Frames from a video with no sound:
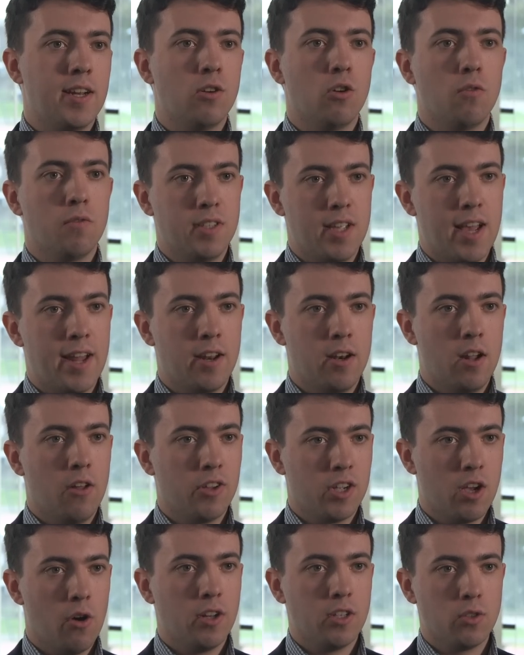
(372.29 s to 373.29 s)
and obviously had
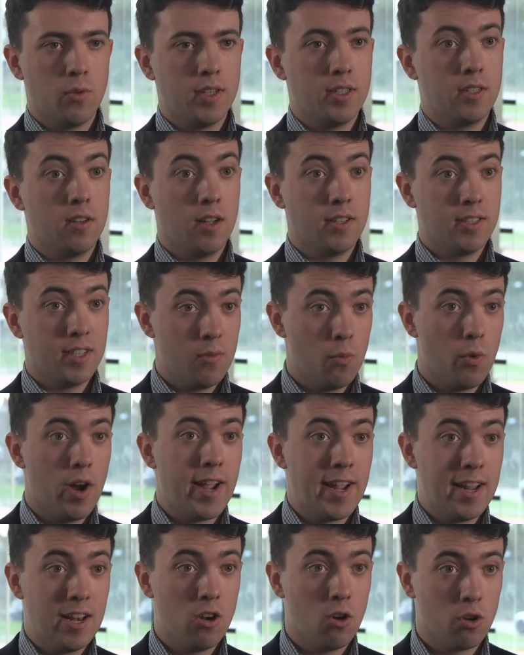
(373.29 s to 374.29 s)
another go in 2019 where
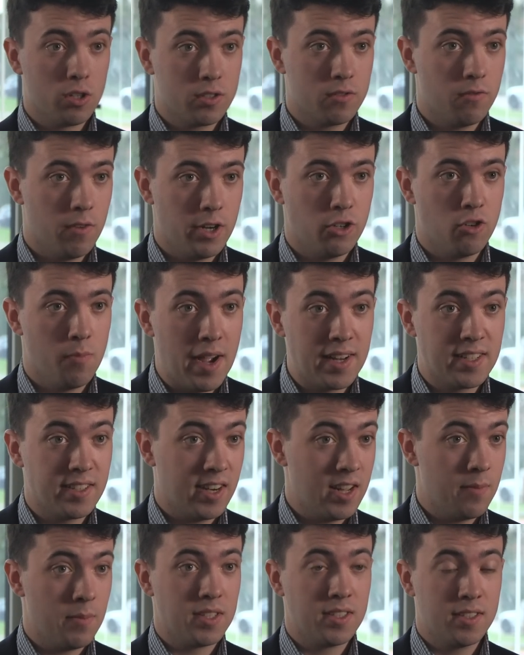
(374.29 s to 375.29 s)
he lost very
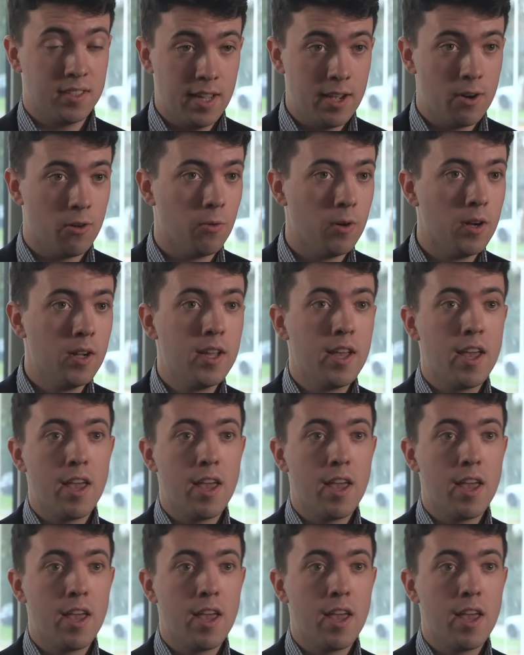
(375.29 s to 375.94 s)
dramatically, but still,